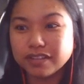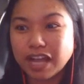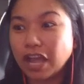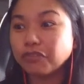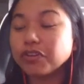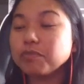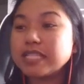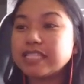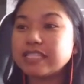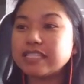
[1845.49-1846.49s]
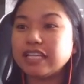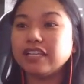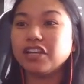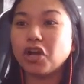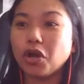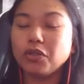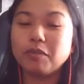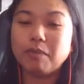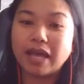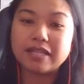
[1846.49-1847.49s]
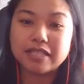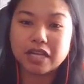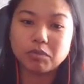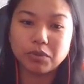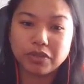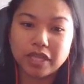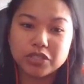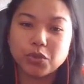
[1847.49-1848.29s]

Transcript: I would have been seeing all the bad and terrible things,